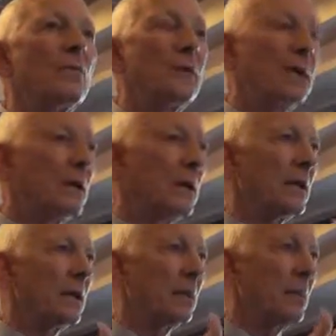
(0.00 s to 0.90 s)

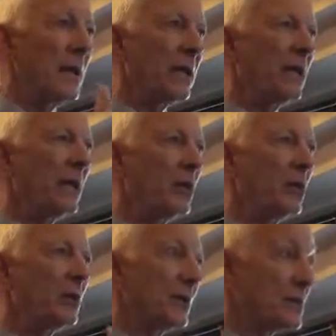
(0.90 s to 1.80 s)
in making
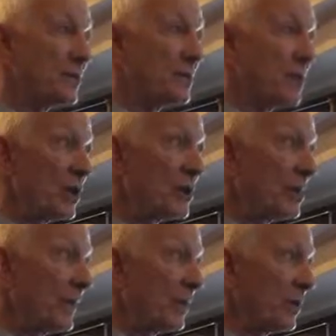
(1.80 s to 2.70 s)
your
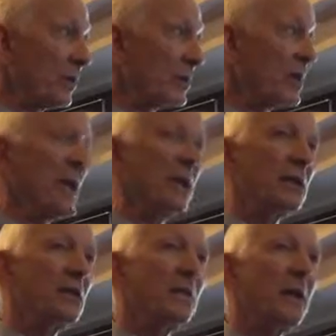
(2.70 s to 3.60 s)
disposition of your
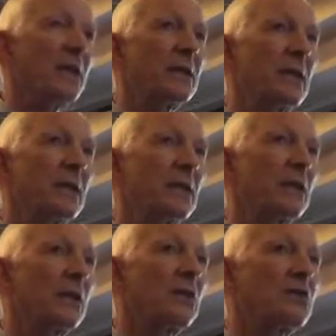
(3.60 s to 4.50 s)
estate, you may take
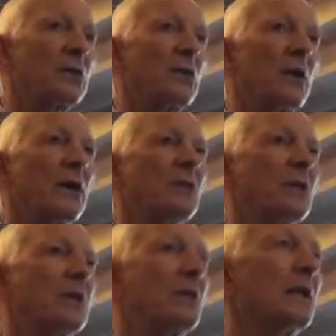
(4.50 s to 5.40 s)
into
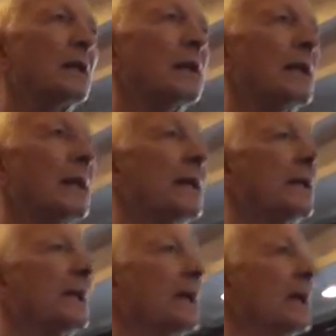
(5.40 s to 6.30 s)
consideration
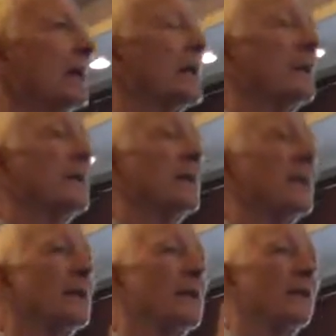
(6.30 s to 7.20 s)

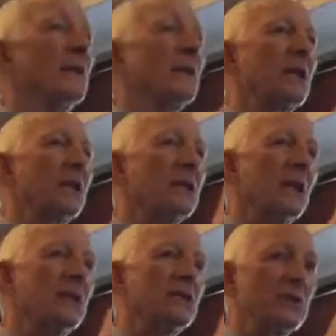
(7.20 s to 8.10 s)
the different
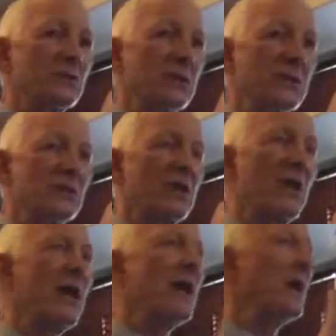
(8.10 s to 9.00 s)
contingencies.
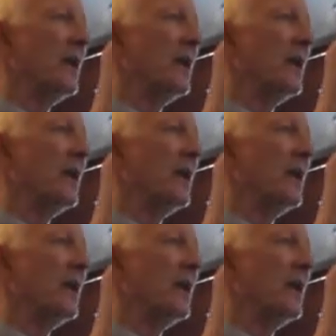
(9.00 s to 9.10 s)
I